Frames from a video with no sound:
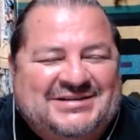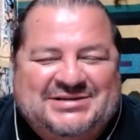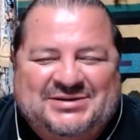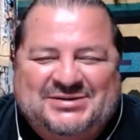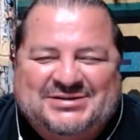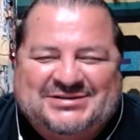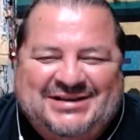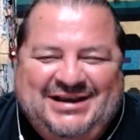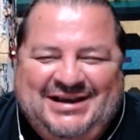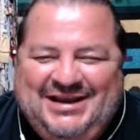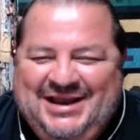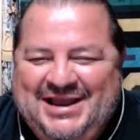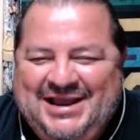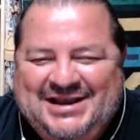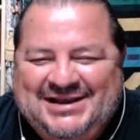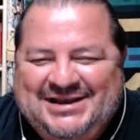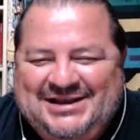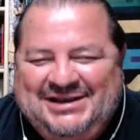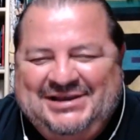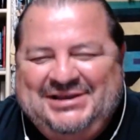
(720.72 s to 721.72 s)
it was like
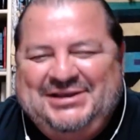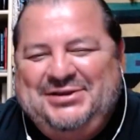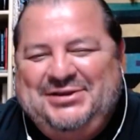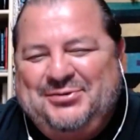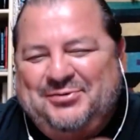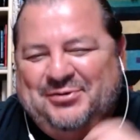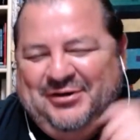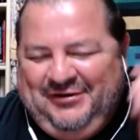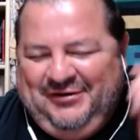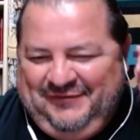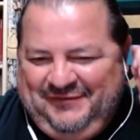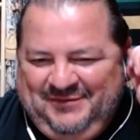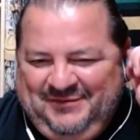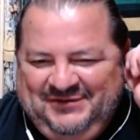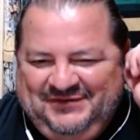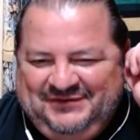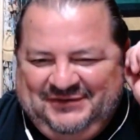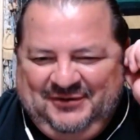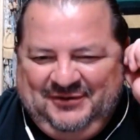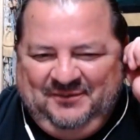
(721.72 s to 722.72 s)
you work from
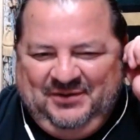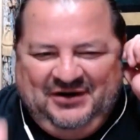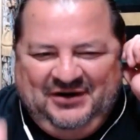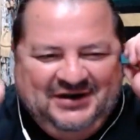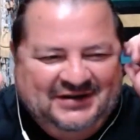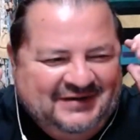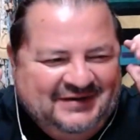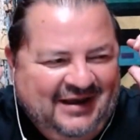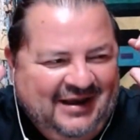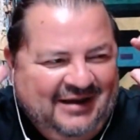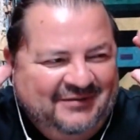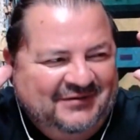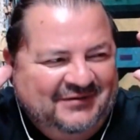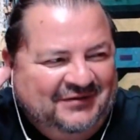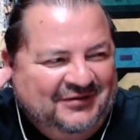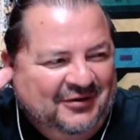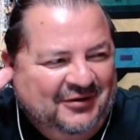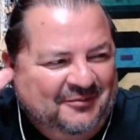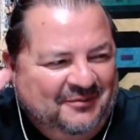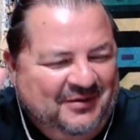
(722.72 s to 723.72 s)
a certain period of time to a
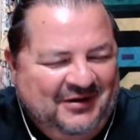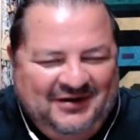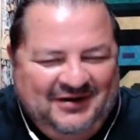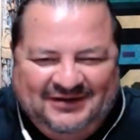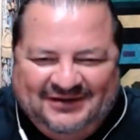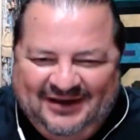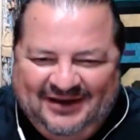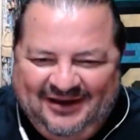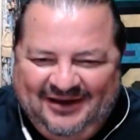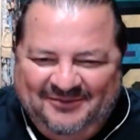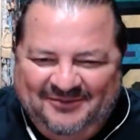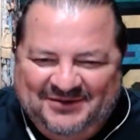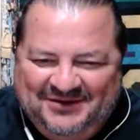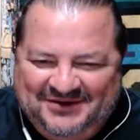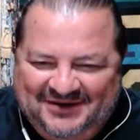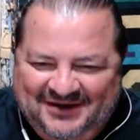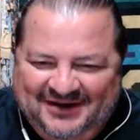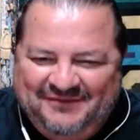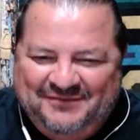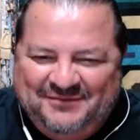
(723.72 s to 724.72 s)
certain period of time, then
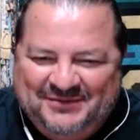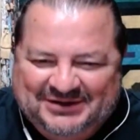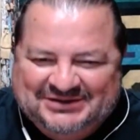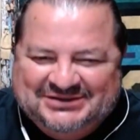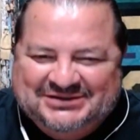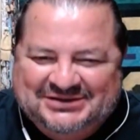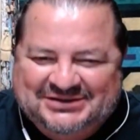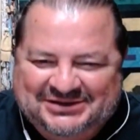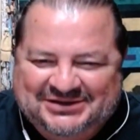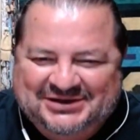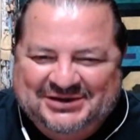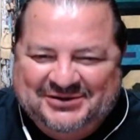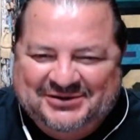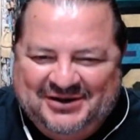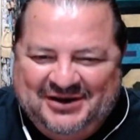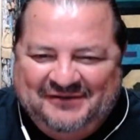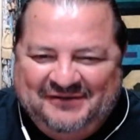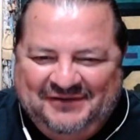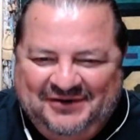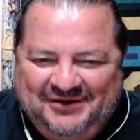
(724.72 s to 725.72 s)
you have the rest of the year
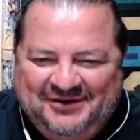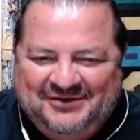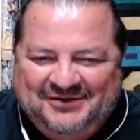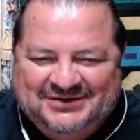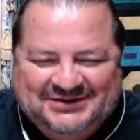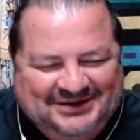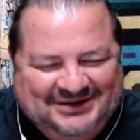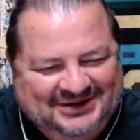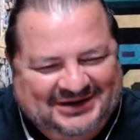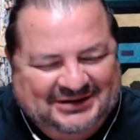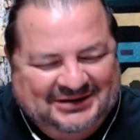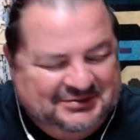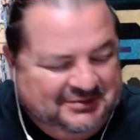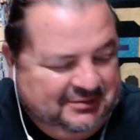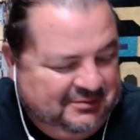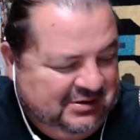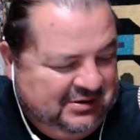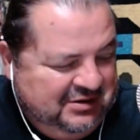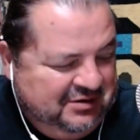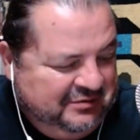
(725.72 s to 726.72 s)
off, you know, selling ice
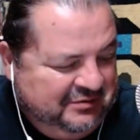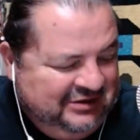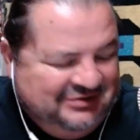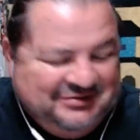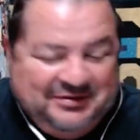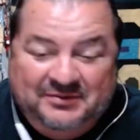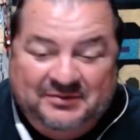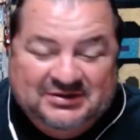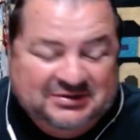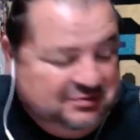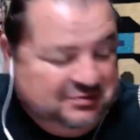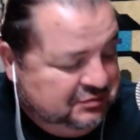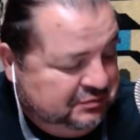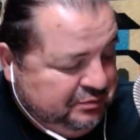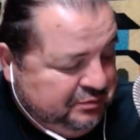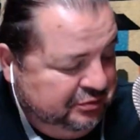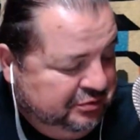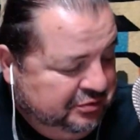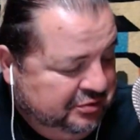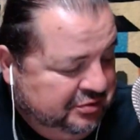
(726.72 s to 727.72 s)
cream. But in the restaurant business, it was
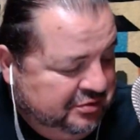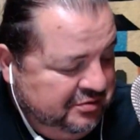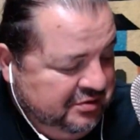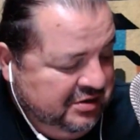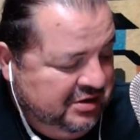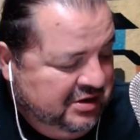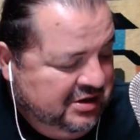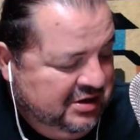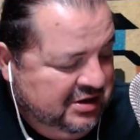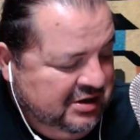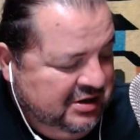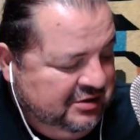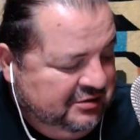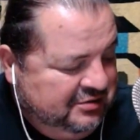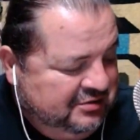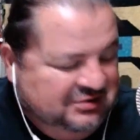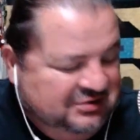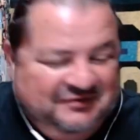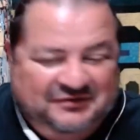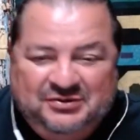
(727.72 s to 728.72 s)
brutal.
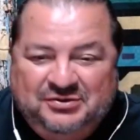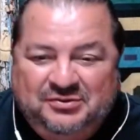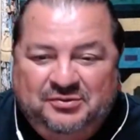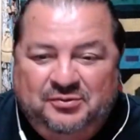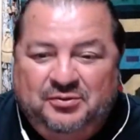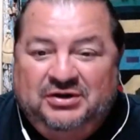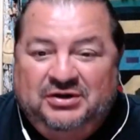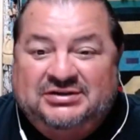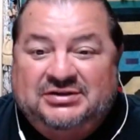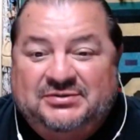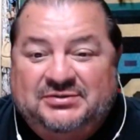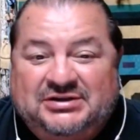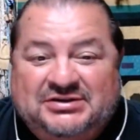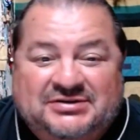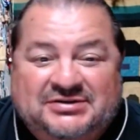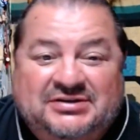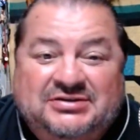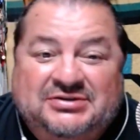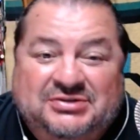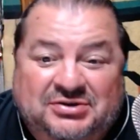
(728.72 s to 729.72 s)
Those of you who worked in
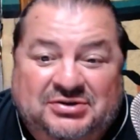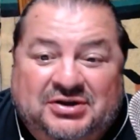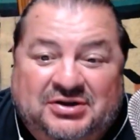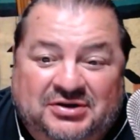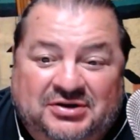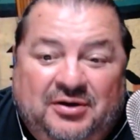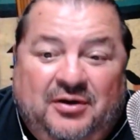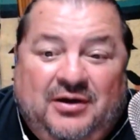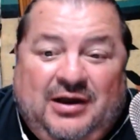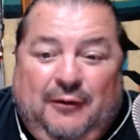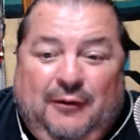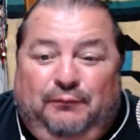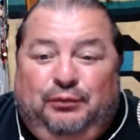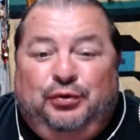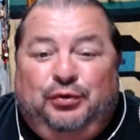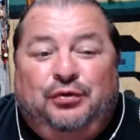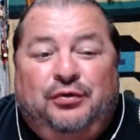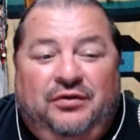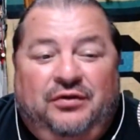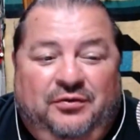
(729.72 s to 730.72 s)
restaurants, you can know how
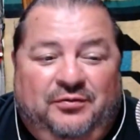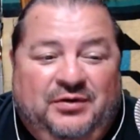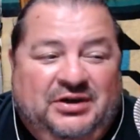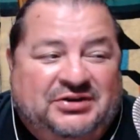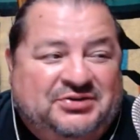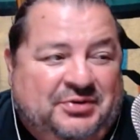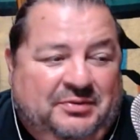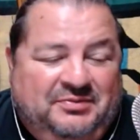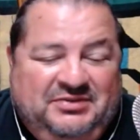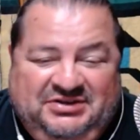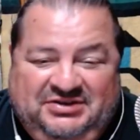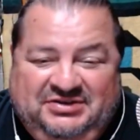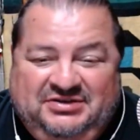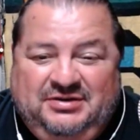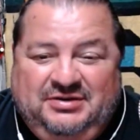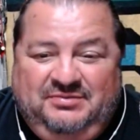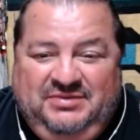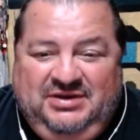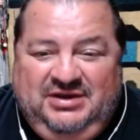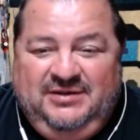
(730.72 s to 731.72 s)
brutal the restaurant business
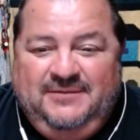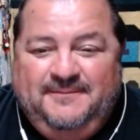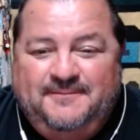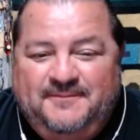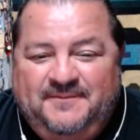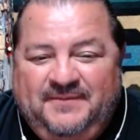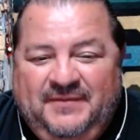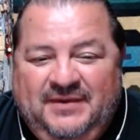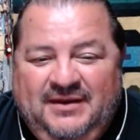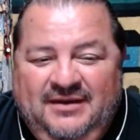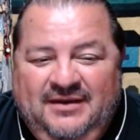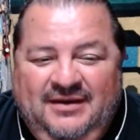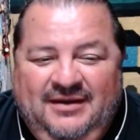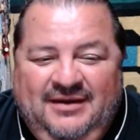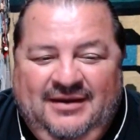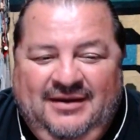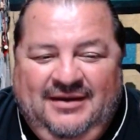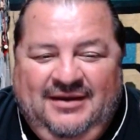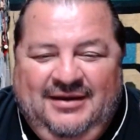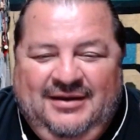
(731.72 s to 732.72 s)
can be.
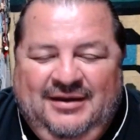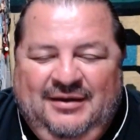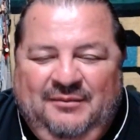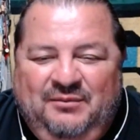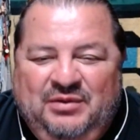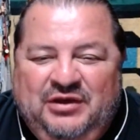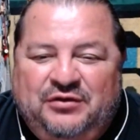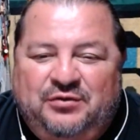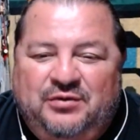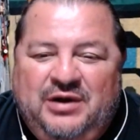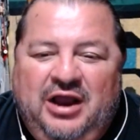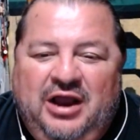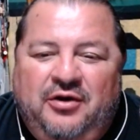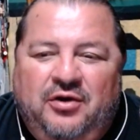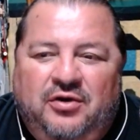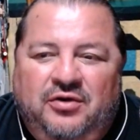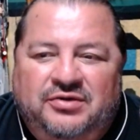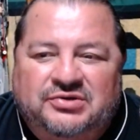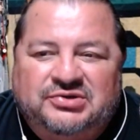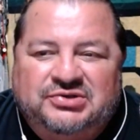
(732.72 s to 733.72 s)
But throughout
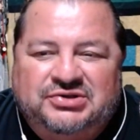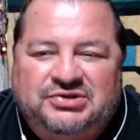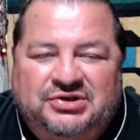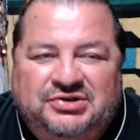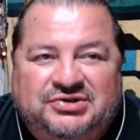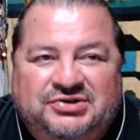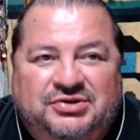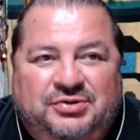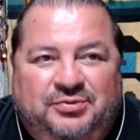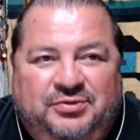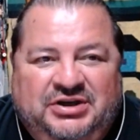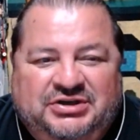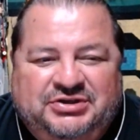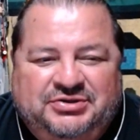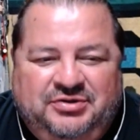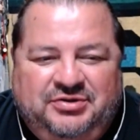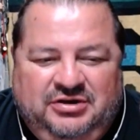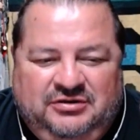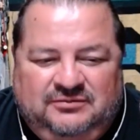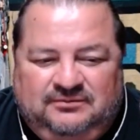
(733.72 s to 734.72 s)
all those years in the
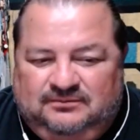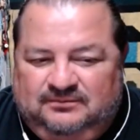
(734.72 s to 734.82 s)
restaurant,